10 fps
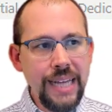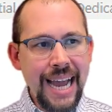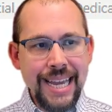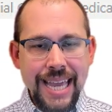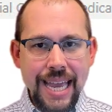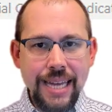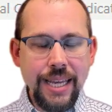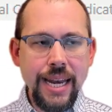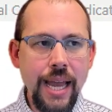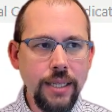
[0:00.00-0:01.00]
I can
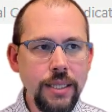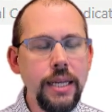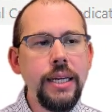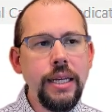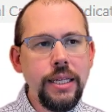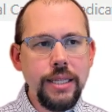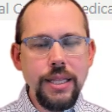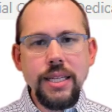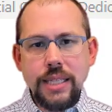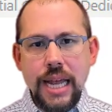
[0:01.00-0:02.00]
connect to
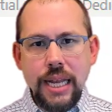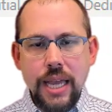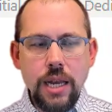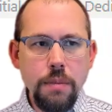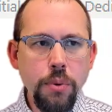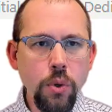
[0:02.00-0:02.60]
this dedicated